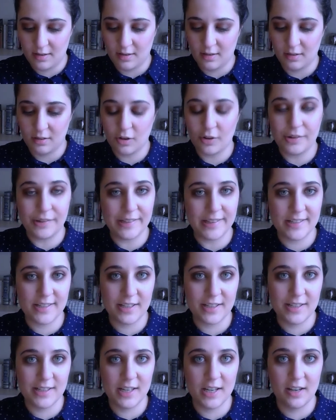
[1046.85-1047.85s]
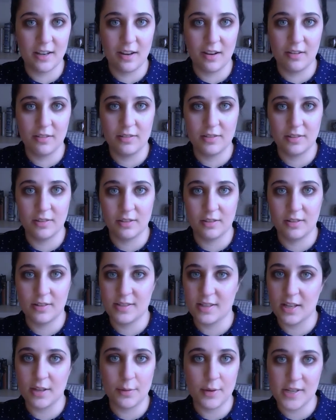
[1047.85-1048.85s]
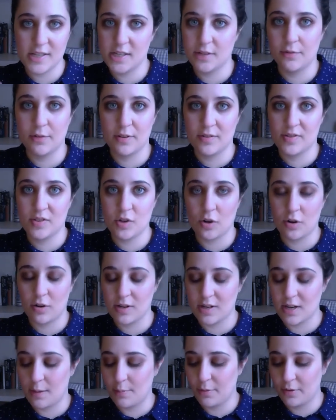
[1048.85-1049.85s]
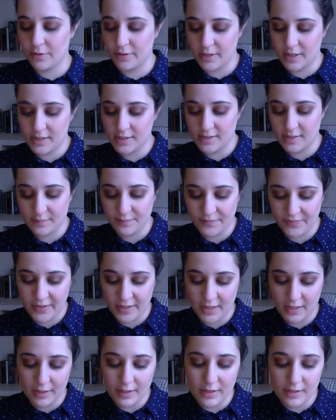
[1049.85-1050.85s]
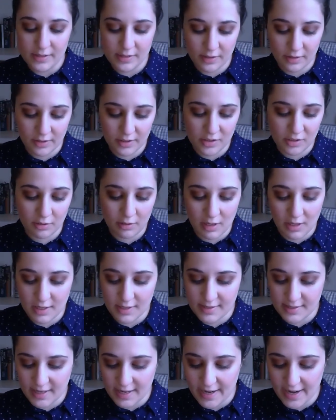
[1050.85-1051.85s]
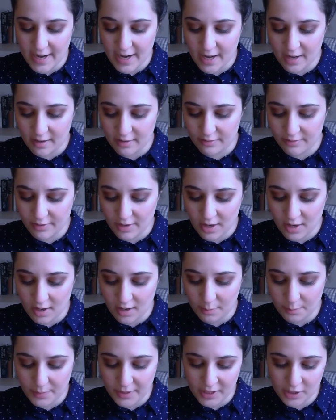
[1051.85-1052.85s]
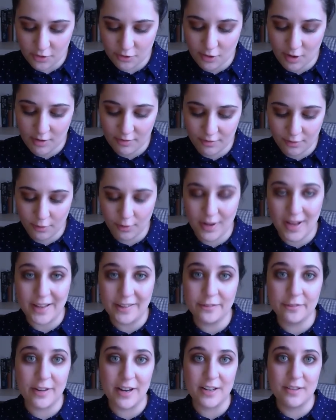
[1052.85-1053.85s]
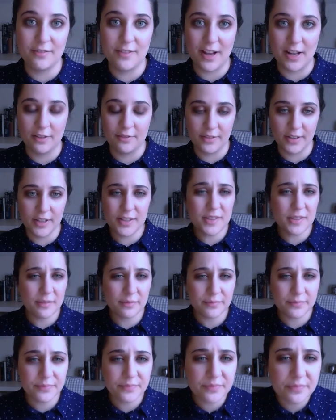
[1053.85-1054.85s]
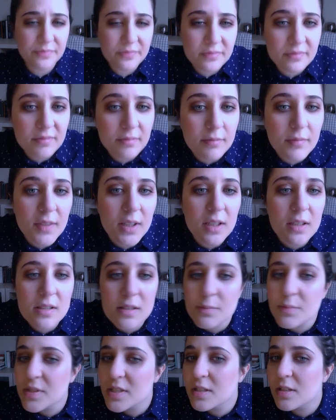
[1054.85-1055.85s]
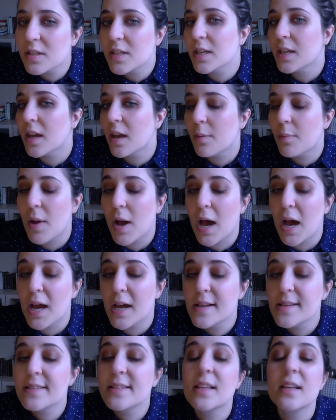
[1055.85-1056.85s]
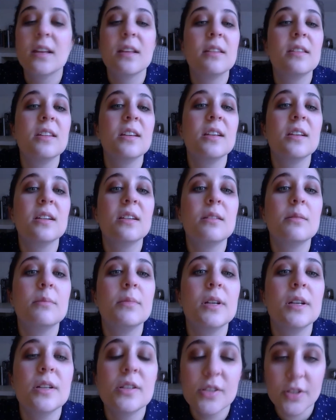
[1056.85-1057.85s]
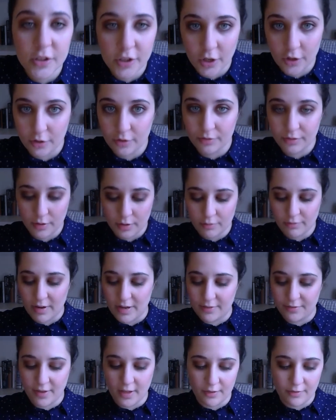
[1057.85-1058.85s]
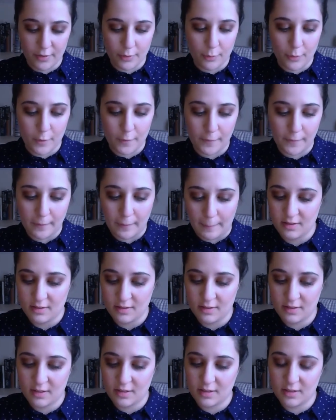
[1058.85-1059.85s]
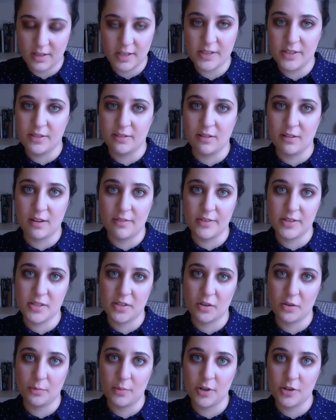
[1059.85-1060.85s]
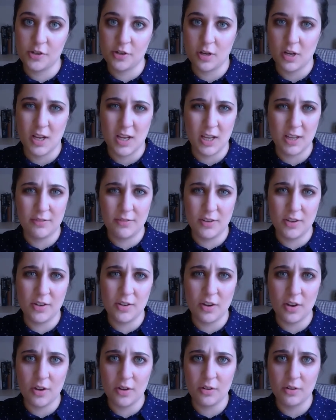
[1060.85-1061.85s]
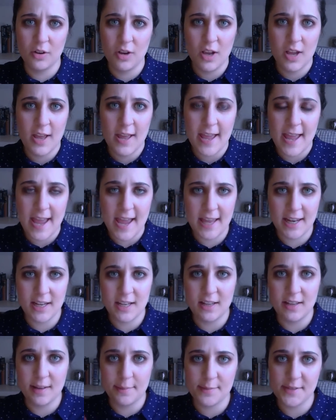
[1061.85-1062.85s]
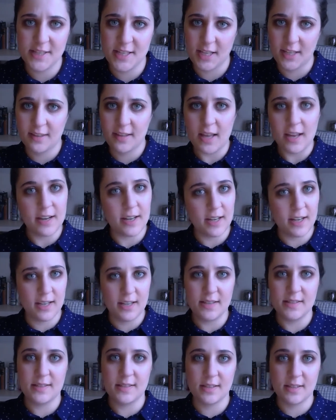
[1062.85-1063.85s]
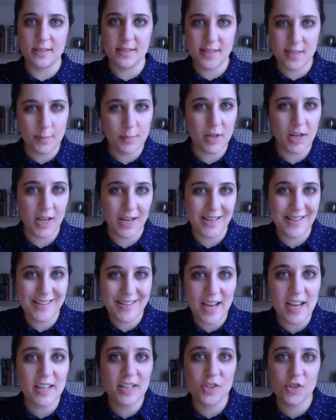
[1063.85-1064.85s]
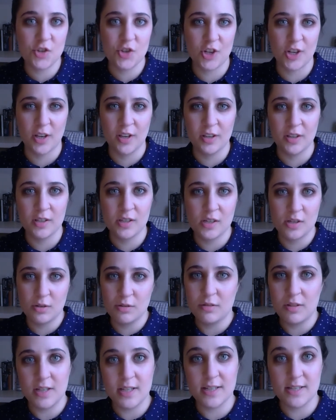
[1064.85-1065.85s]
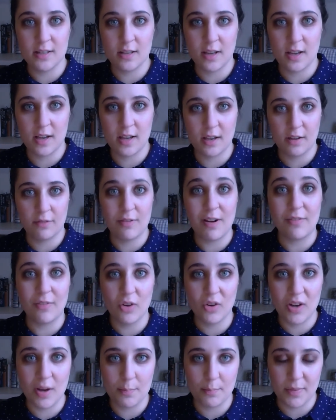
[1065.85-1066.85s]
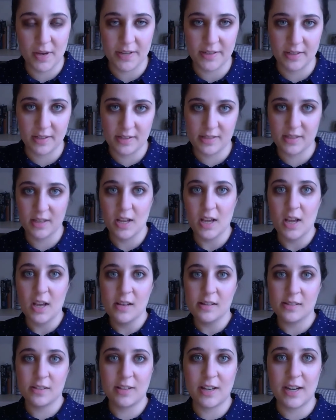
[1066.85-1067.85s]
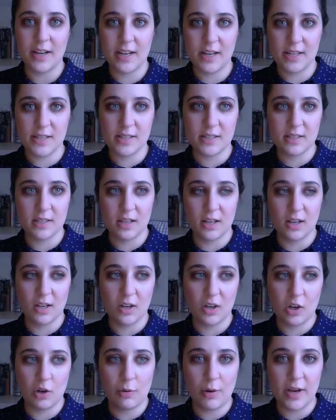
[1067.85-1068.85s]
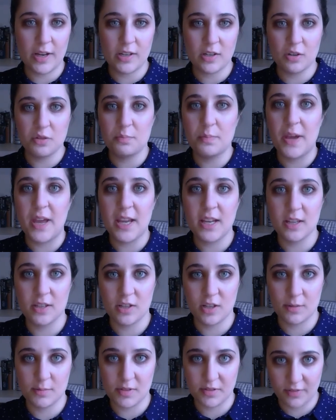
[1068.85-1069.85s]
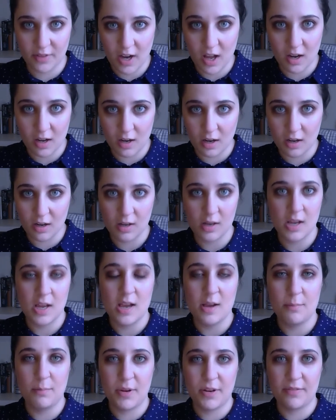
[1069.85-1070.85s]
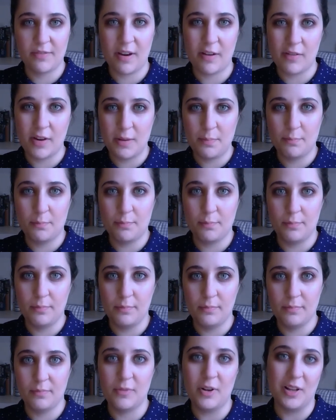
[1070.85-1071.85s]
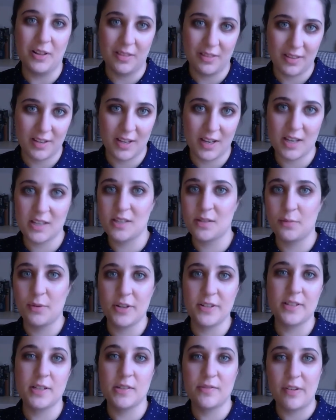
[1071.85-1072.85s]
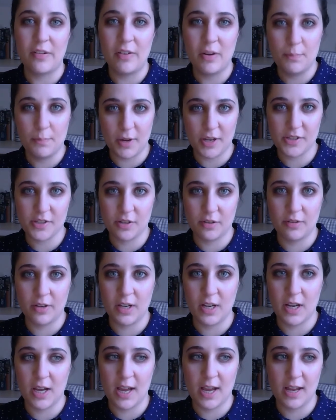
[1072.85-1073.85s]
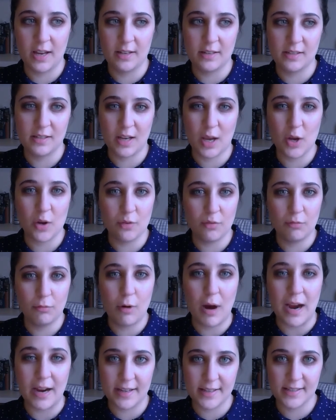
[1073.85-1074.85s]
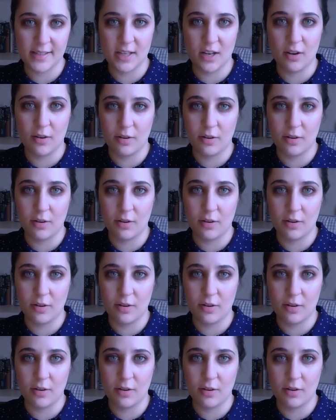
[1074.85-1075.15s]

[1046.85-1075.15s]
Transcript: got discontinued because otherwise I would have stocked up on these. So the two colors I have are Pink Truffle and Red Velvet. I'm just looking at my eyes and I think I'm going to go for the Red Velvet one. Oh, I do love it so much. If you know any lipstick that is similar in texture to these Revlon Lip Butters, so that is quite opaque in terms of color but very, well, as the word says, very buttery and kind of waxy